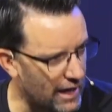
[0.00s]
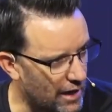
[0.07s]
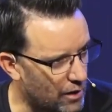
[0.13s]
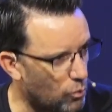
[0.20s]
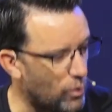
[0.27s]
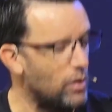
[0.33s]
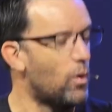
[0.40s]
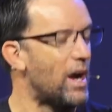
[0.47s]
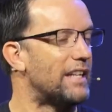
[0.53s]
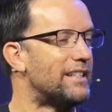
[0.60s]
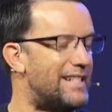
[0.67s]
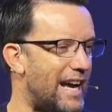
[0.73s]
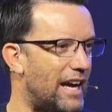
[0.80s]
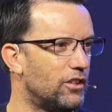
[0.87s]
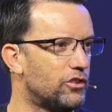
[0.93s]
uh, we went
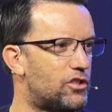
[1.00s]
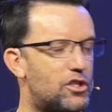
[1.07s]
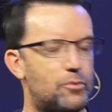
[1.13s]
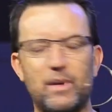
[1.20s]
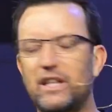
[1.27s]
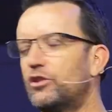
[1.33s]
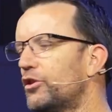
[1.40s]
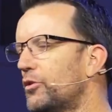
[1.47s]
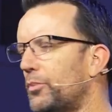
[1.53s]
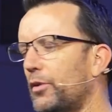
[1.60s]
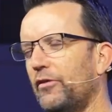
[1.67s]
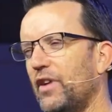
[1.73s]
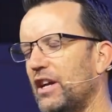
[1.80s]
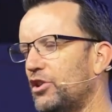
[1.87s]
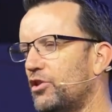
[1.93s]
down to speak to the
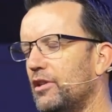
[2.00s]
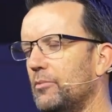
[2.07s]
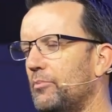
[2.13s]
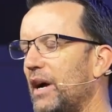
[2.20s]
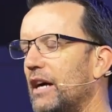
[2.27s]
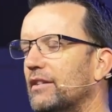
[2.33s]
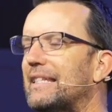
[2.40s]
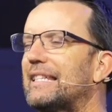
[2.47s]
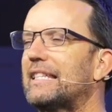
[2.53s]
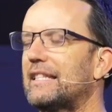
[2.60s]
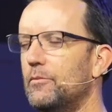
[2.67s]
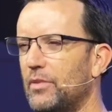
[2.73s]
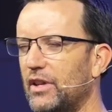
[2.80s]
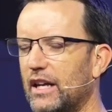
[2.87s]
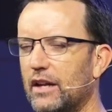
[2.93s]
professor about something.